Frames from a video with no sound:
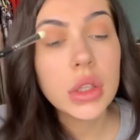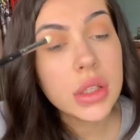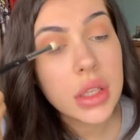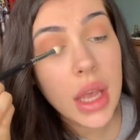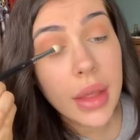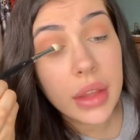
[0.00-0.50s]

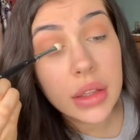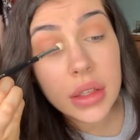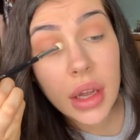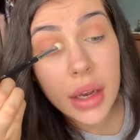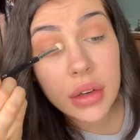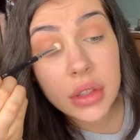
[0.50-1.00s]
yeah, these are
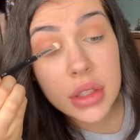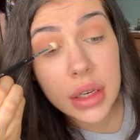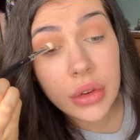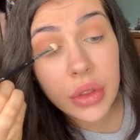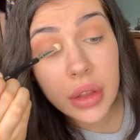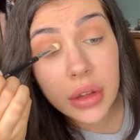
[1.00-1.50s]
kind of just
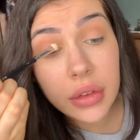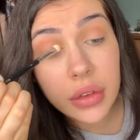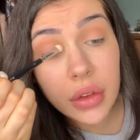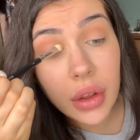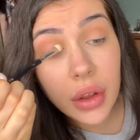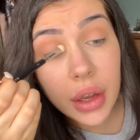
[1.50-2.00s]
little things
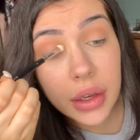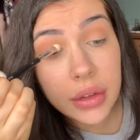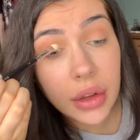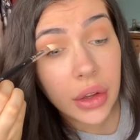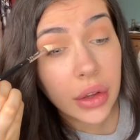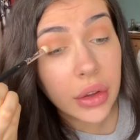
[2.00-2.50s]
I
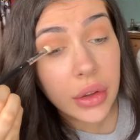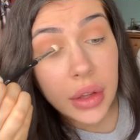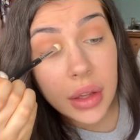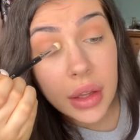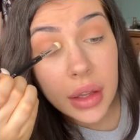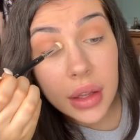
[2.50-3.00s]
do
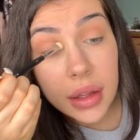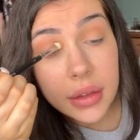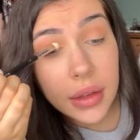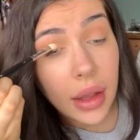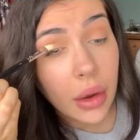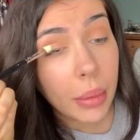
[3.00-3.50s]

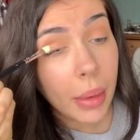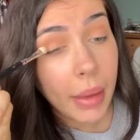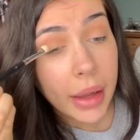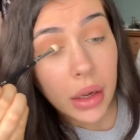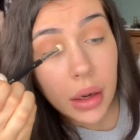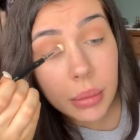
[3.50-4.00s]
to help my
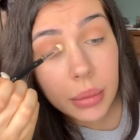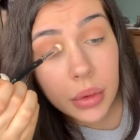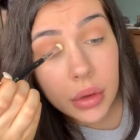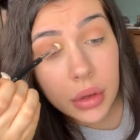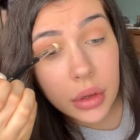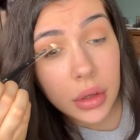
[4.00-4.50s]
makeup
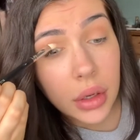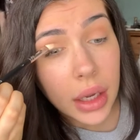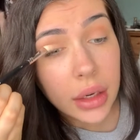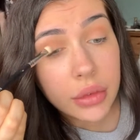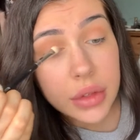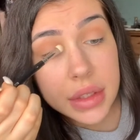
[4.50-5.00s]

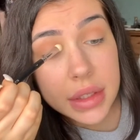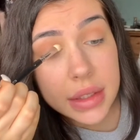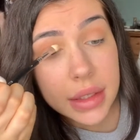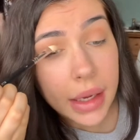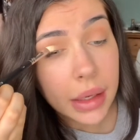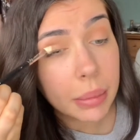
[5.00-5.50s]
kind of
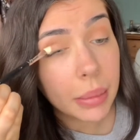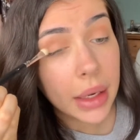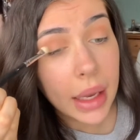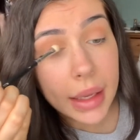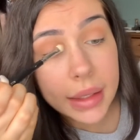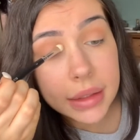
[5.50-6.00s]
stay in
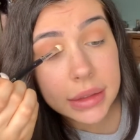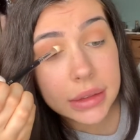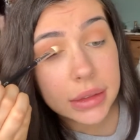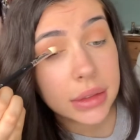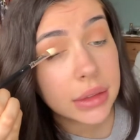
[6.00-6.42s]
place.